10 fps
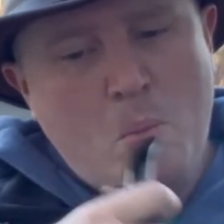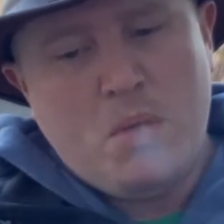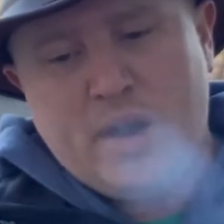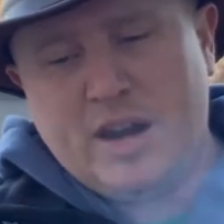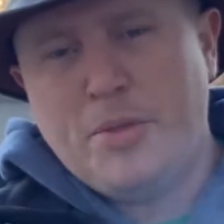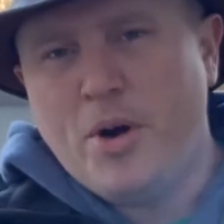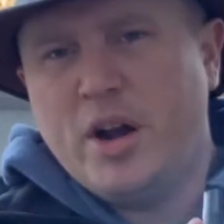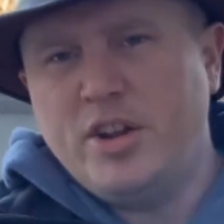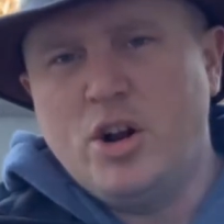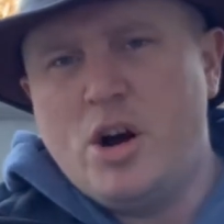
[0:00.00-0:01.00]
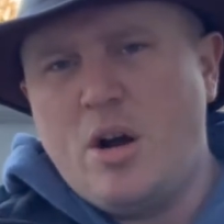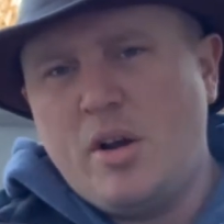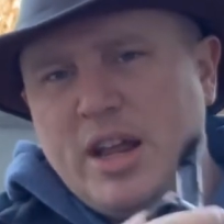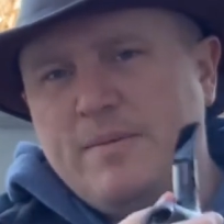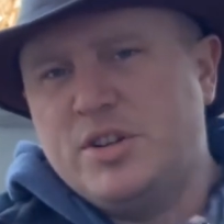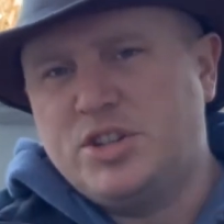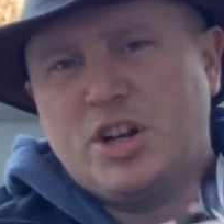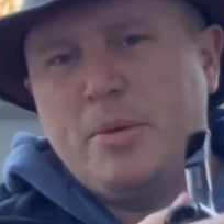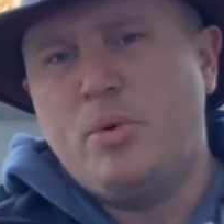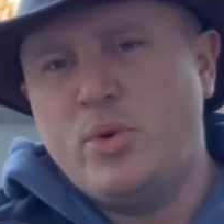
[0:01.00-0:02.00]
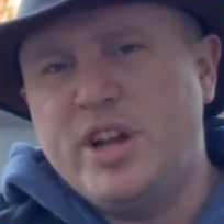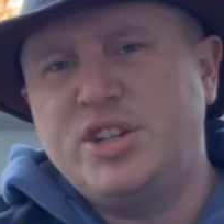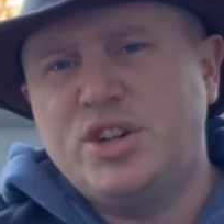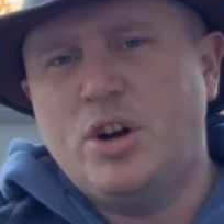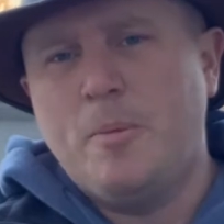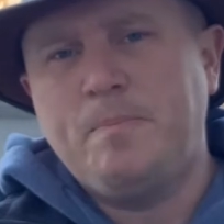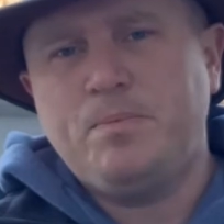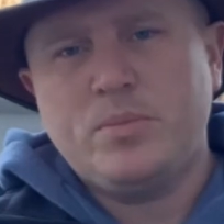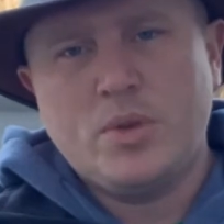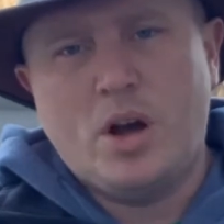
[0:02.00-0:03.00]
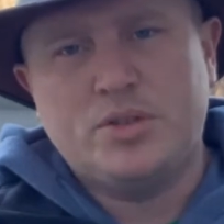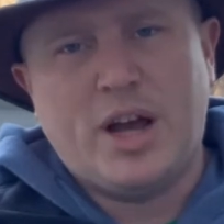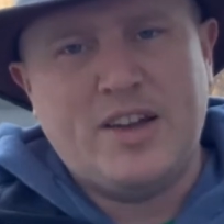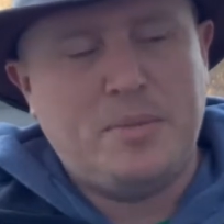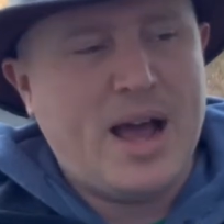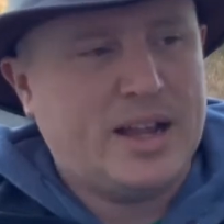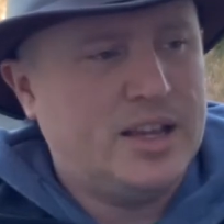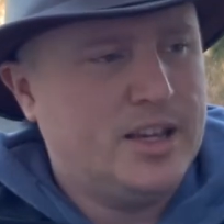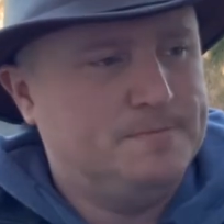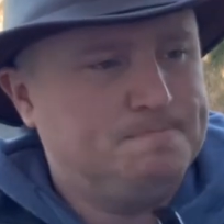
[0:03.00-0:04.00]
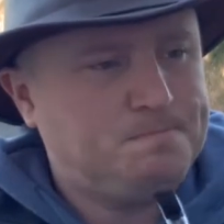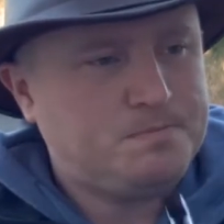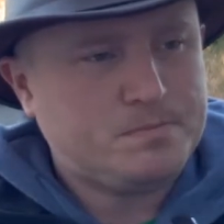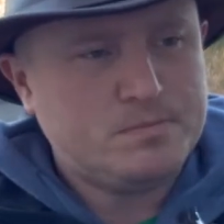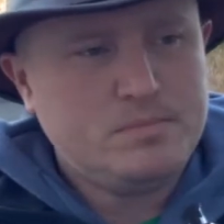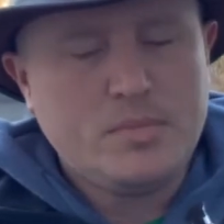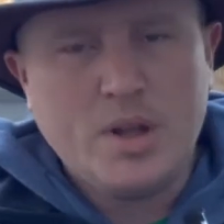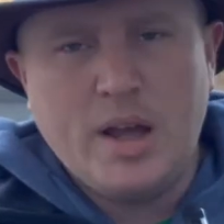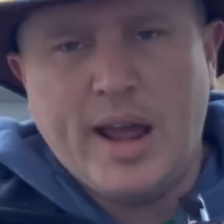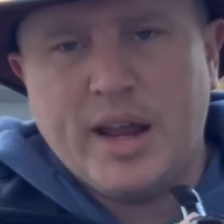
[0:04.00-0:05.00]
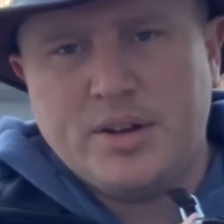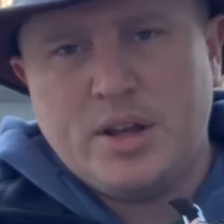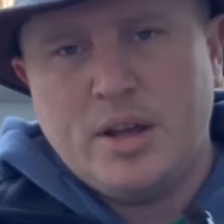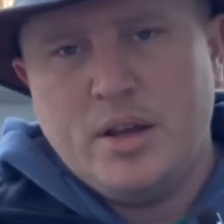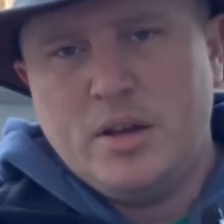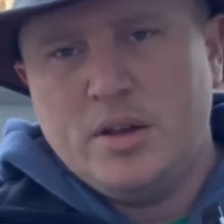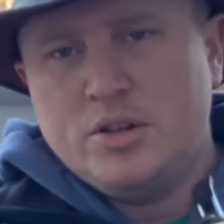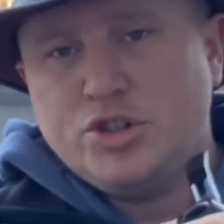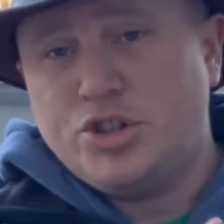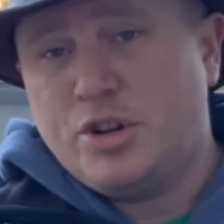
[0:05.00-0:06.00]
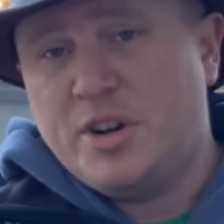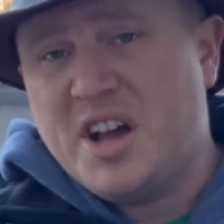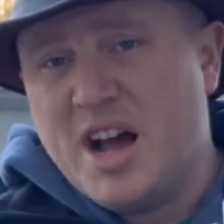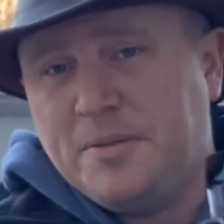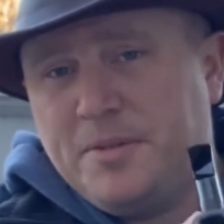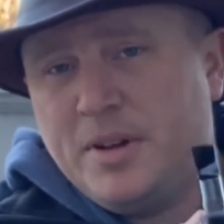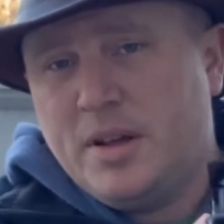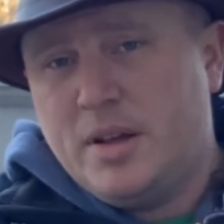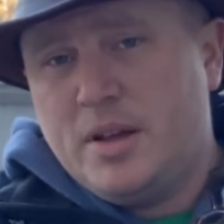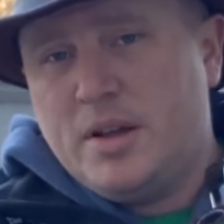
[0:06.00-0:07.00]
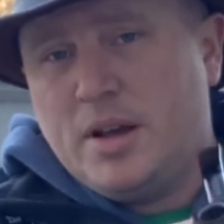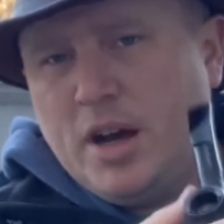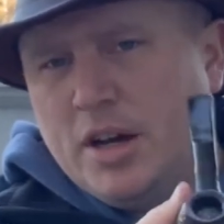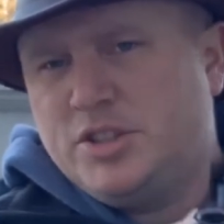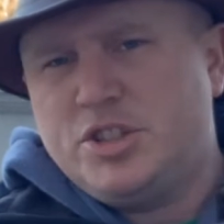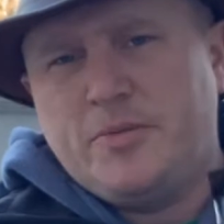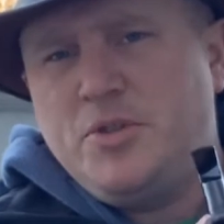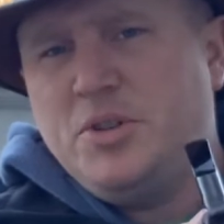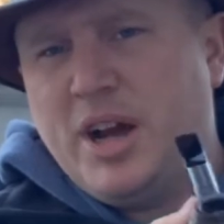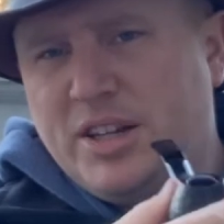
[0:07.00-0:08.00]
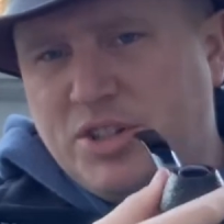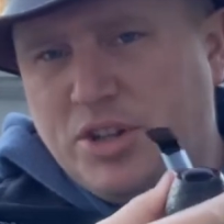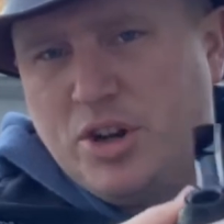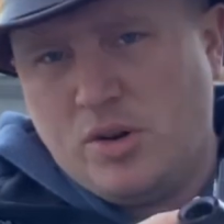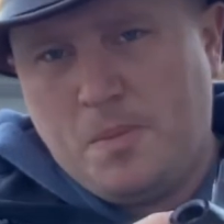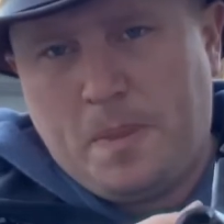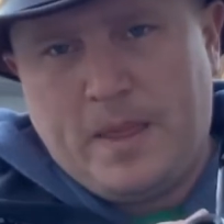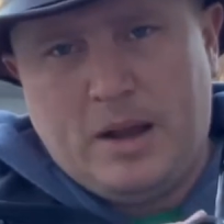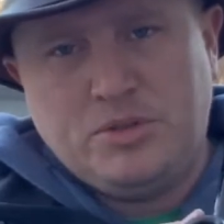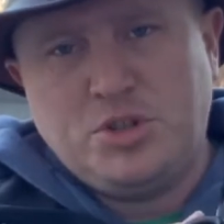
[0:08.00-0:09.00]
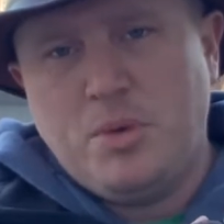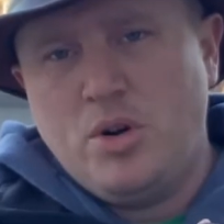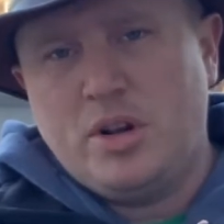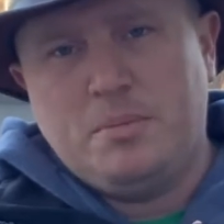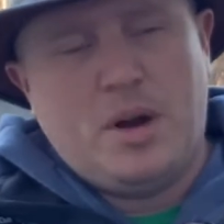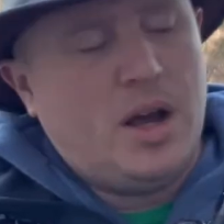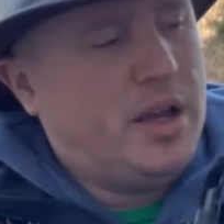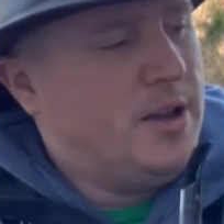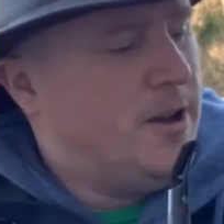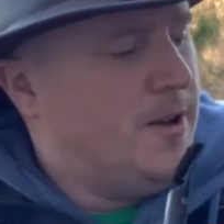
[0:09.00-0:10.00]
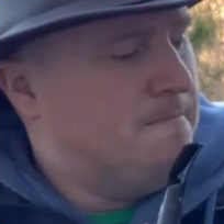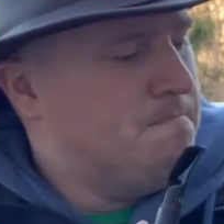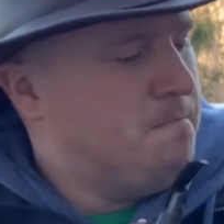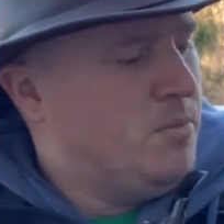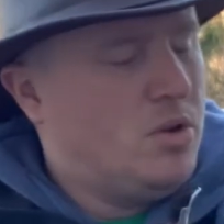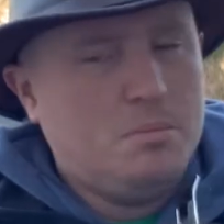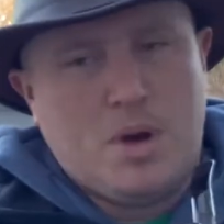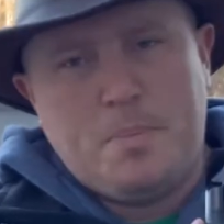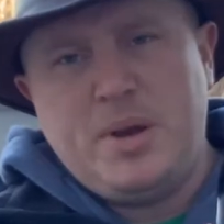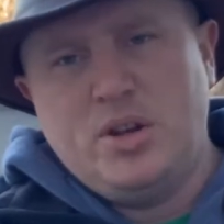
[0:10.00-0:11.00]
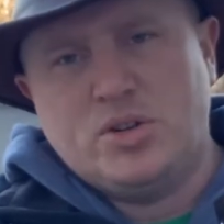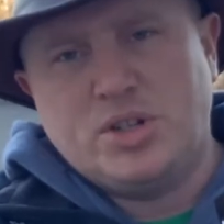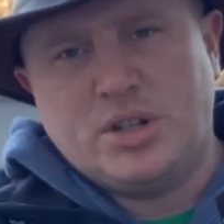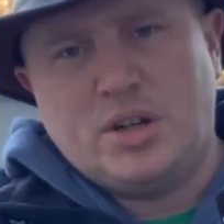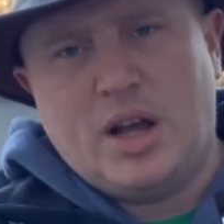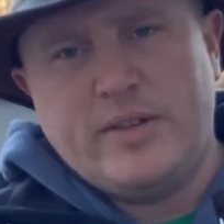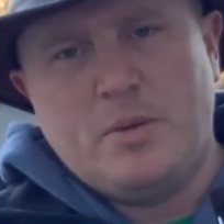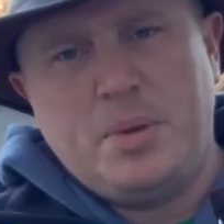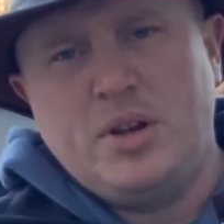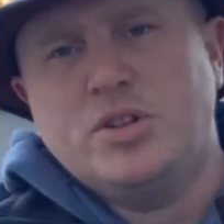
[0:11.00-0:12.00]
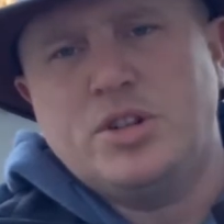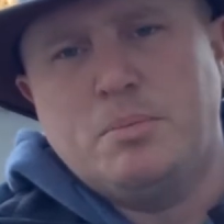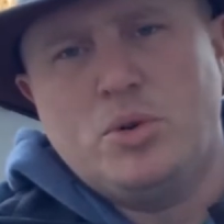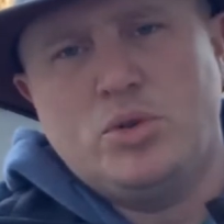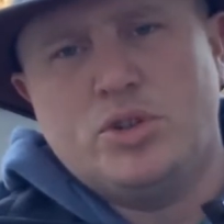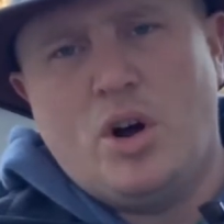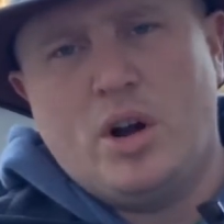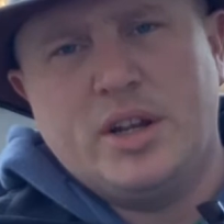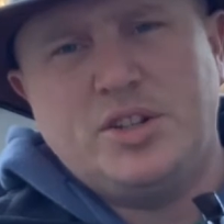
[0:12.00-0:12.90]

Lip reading: And I thought, I'll give this a couple weeks and I'll dive back in. And sure enough, just a few nights ago, I was smoking my Peterson. I have a Peterson Bulldog.